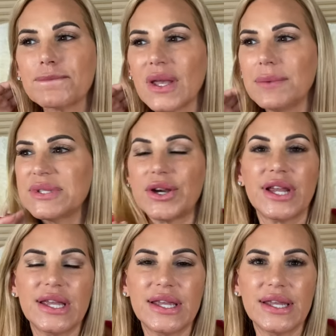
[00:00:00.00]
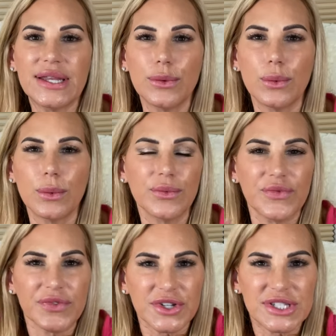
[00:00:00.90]
I'm sorry,
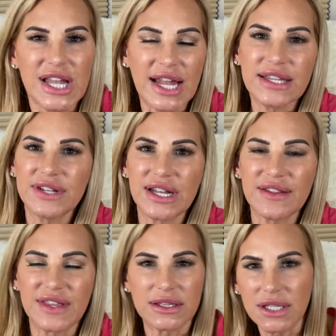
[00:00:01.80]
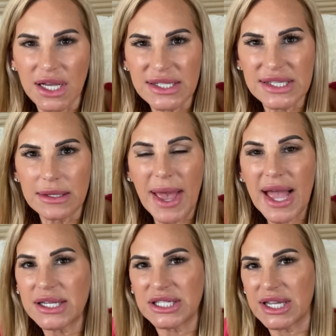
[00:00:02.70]
there's not even anything luxe in the
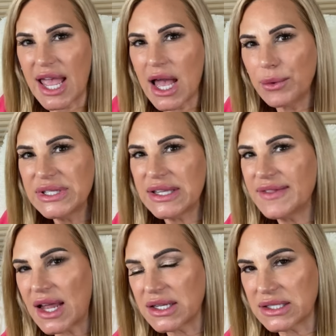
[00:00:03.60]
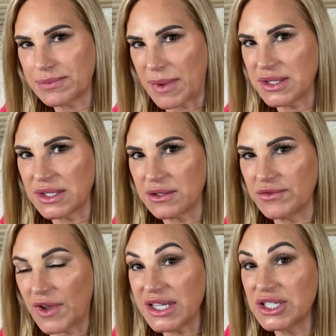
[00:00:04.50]
packaging. How is it that expensive?
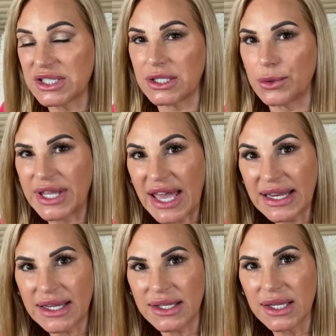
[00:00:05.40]
I just don't get it.